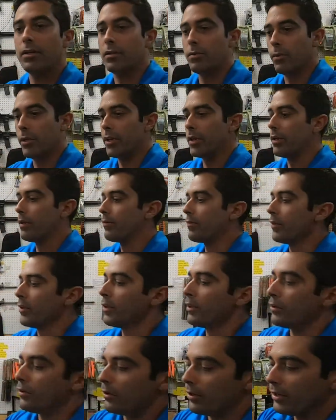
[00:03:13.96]
is when
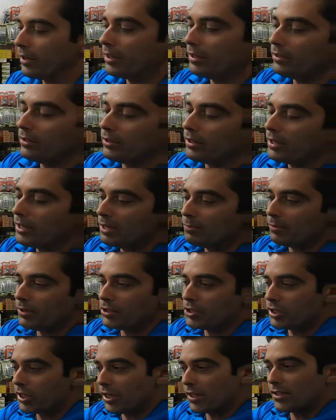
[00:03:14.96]
you keep
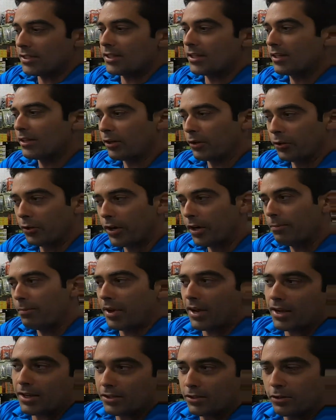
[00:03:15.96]
adjusting the
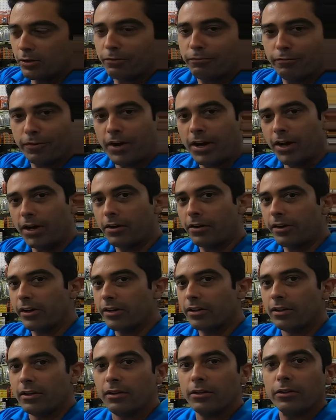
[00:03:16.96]
grip as you're
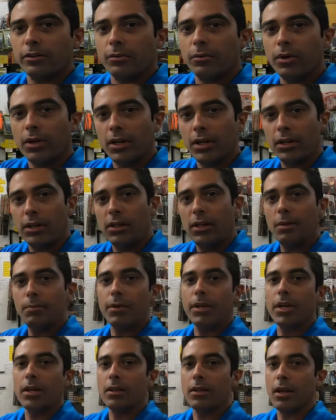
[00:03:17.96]
firing. You want to
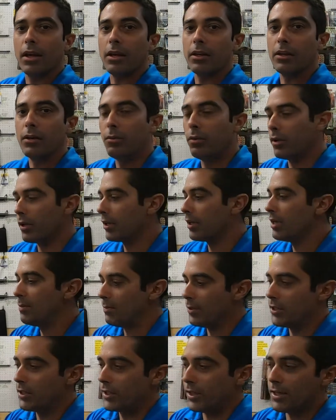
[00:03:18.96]
eliminate that. You don't want to
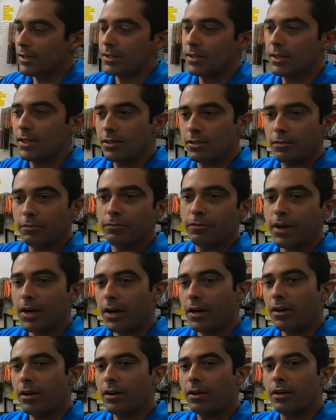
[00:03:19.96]
keep adjusting as you
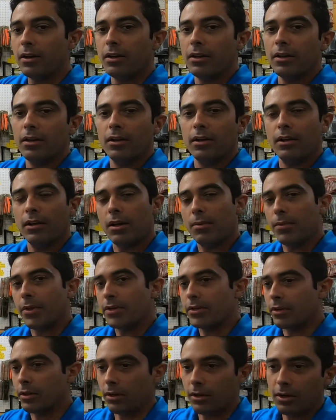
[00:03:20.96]
fire.
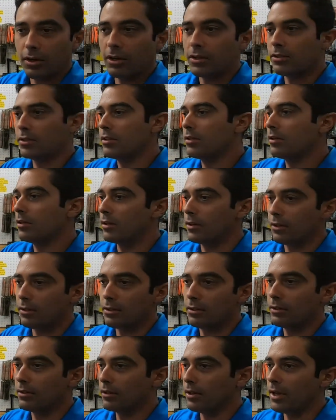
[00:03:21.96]
That's going to cause you
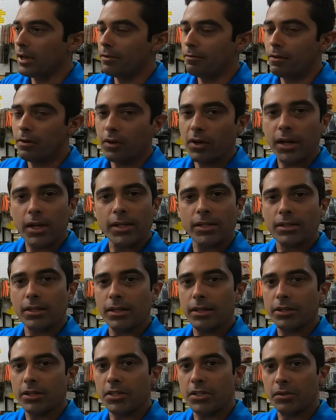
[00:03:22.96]
to have all kinds
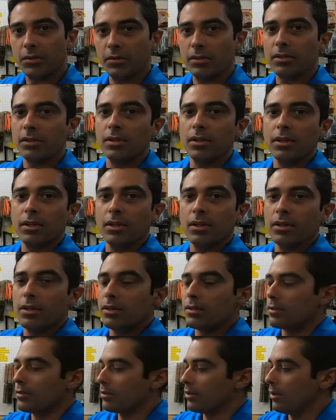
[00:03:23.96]
of issues.
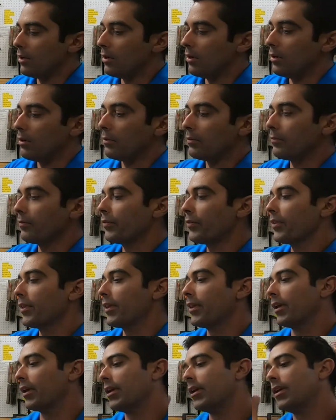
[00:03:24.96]
So the